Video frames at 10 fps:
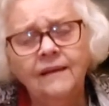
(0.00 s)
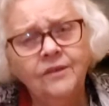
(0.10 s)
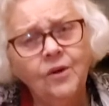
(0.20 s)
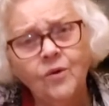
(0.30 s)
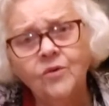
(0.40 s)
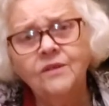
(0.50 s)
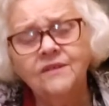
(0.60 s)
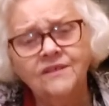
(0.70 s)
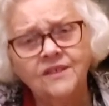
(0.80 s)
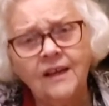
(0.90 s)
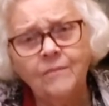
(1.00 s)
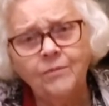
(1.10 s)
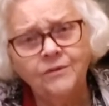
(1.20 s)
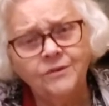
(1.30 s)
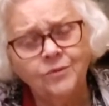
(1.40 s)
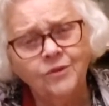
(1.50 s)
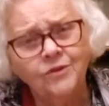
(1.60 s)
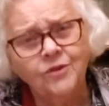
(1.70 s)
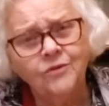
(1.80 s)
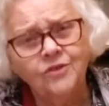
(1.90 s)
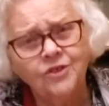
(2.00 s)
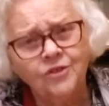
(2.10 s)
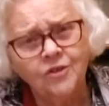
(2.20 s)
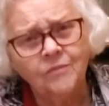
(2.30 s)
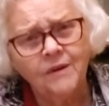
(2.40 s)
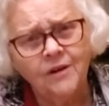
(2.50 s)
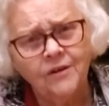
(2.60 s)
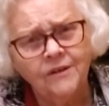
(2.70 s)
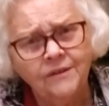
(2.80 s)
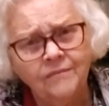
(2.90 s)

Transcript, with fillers: No, the disciples weren't too sure about it.